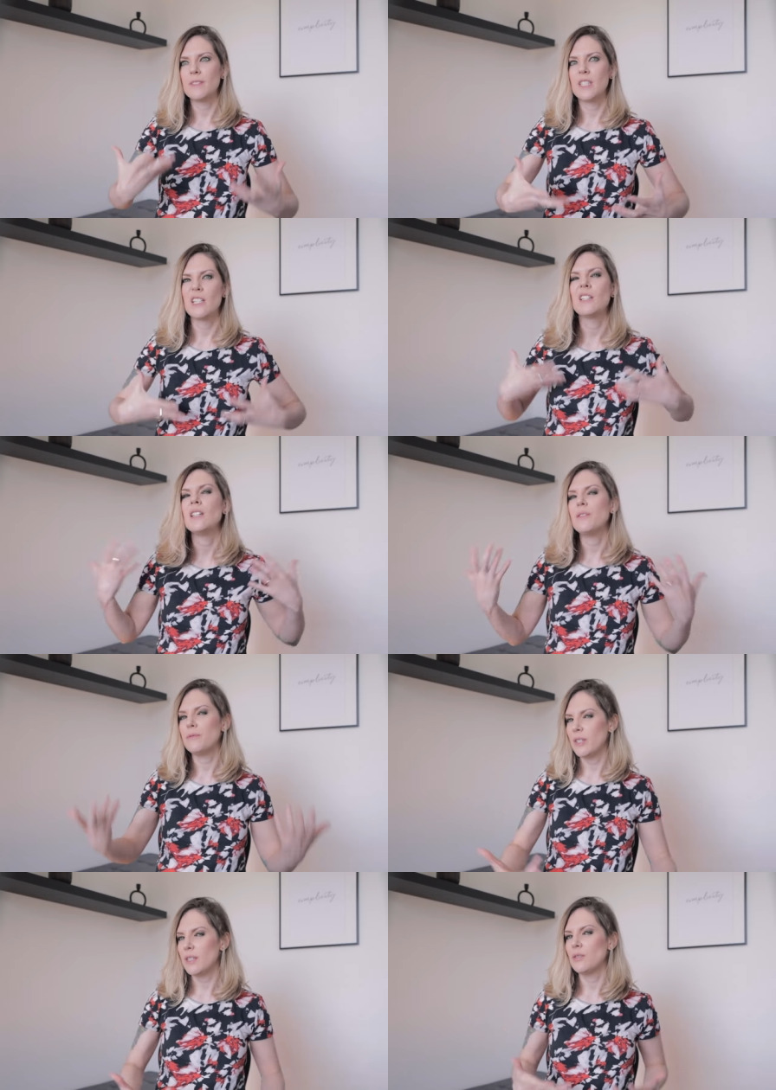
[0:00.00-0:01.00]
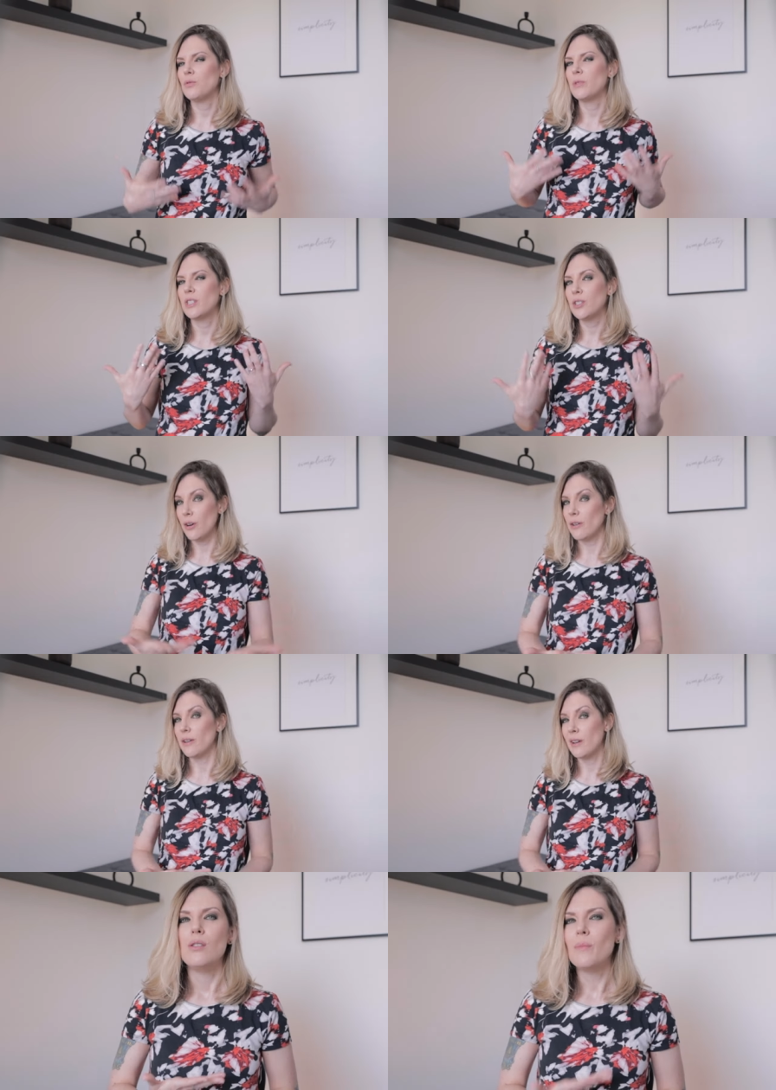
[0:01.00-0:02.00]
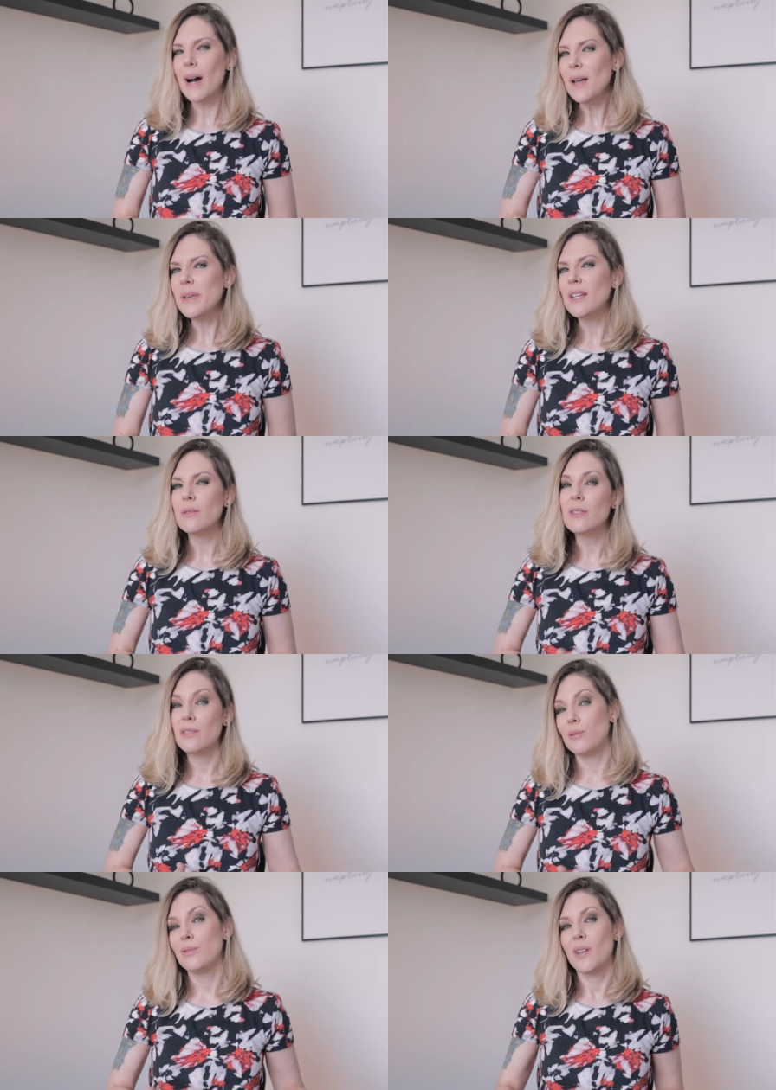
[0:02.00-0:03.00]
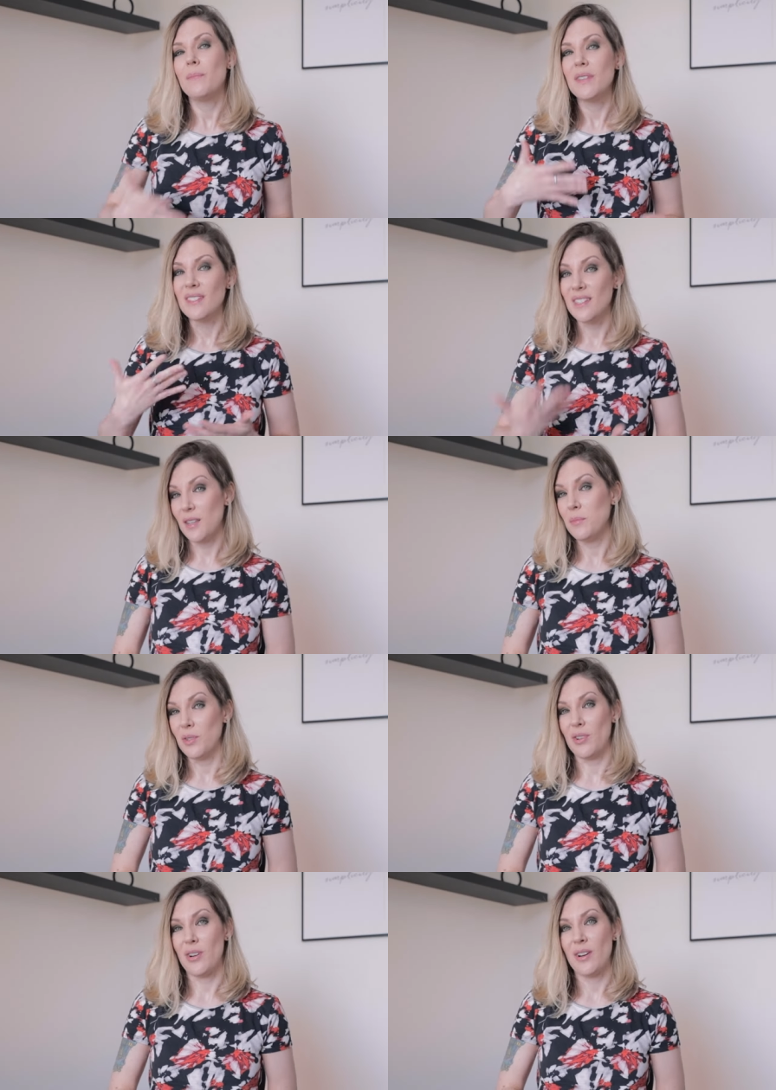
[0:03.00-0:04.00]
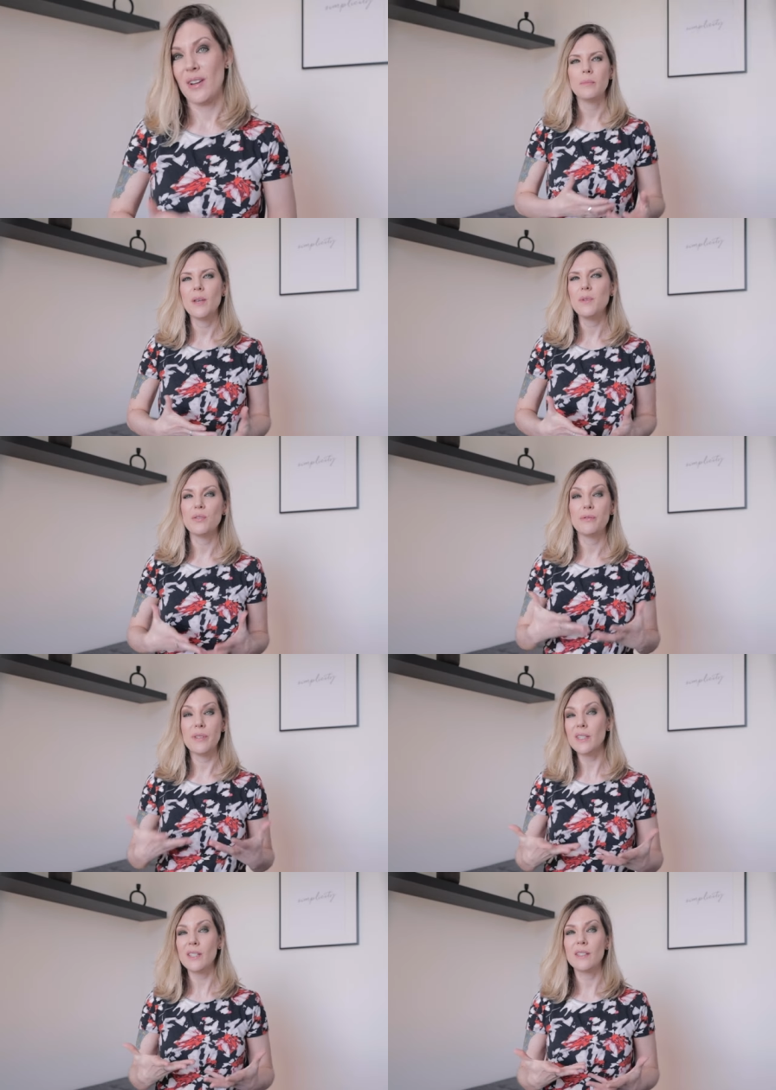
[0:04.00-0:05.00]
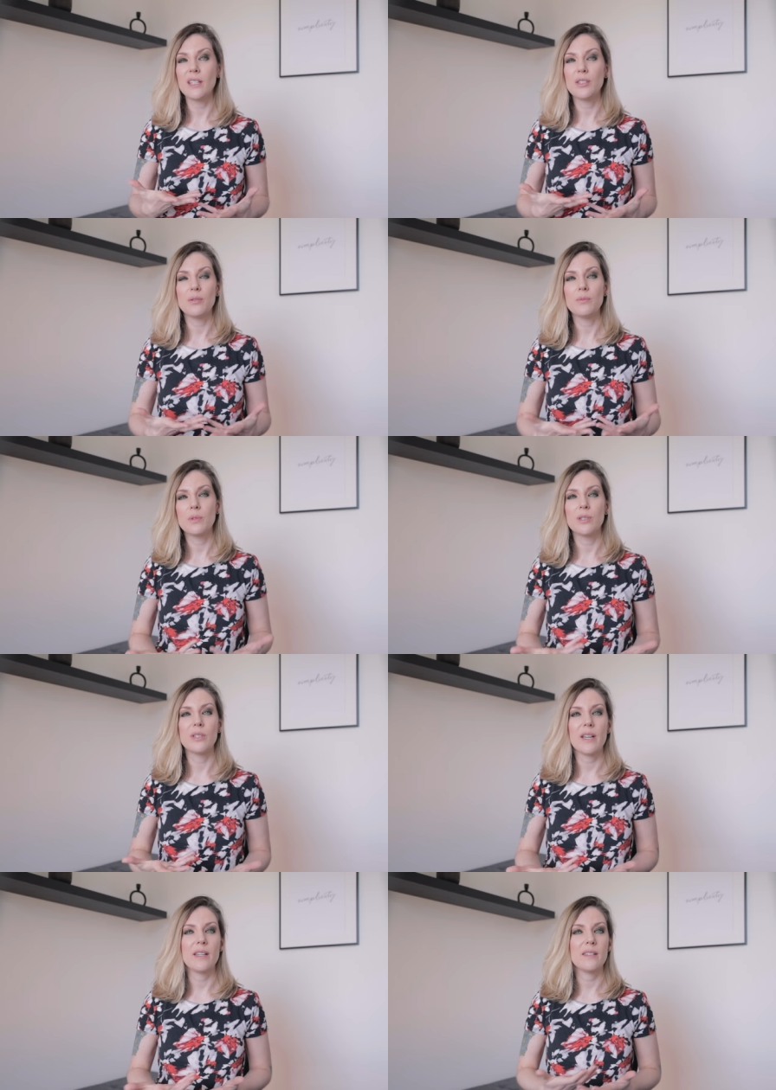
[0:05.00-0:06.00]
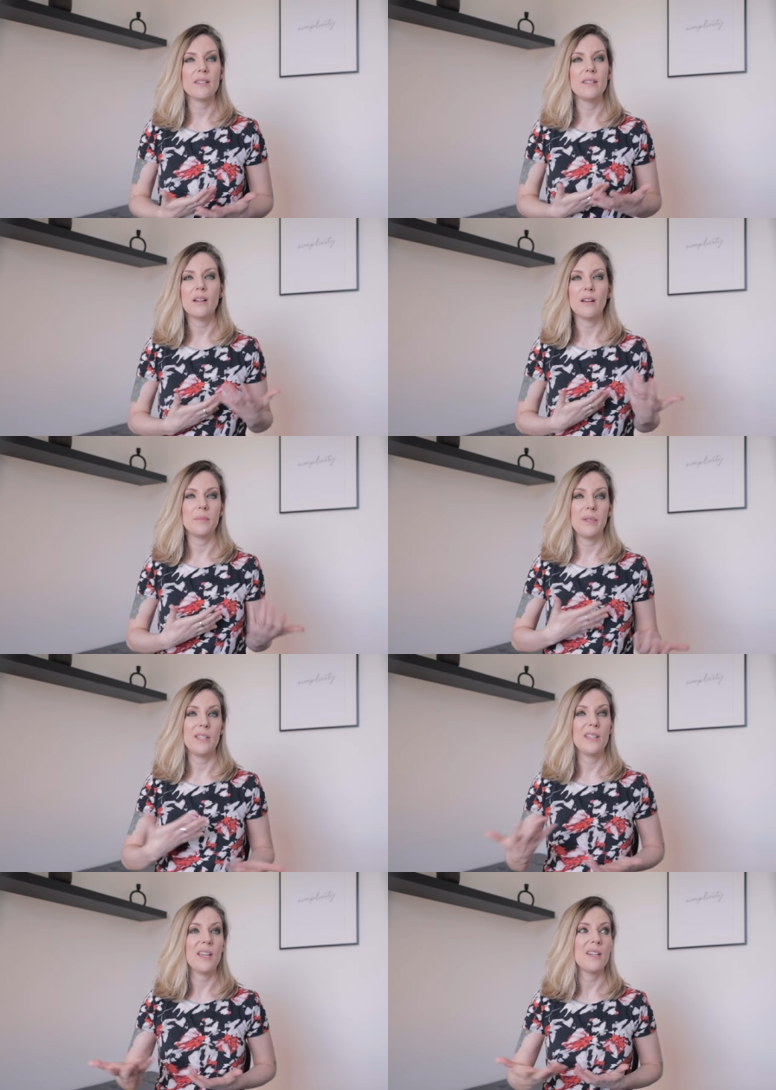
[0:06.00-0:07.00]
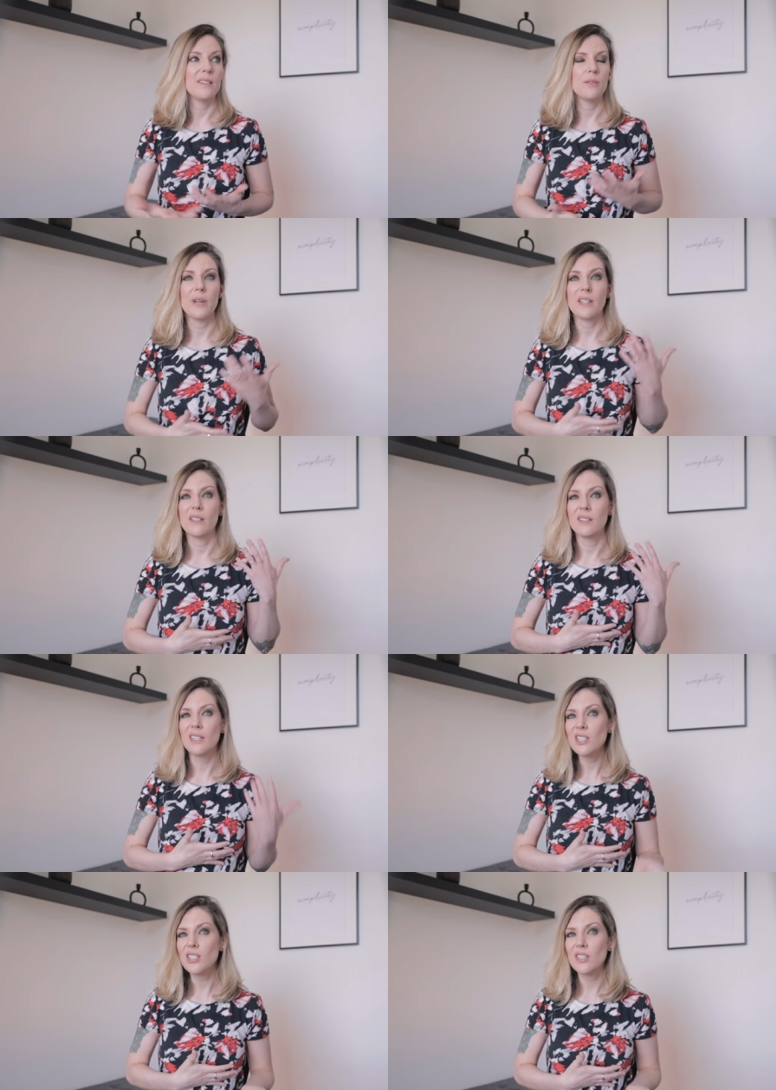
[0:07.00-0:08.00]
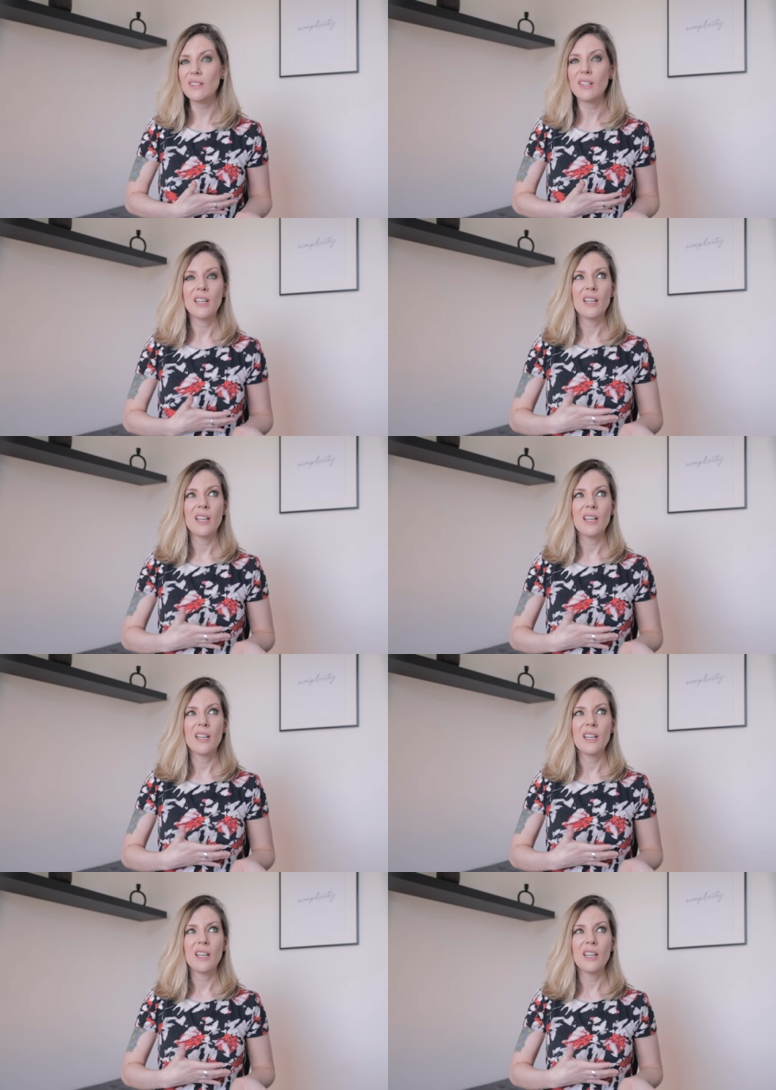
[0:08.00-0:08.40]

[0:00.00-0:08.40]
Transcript: significant return. You might be going through something similar. Maybe you're feeling like your work has not been getting the recognition,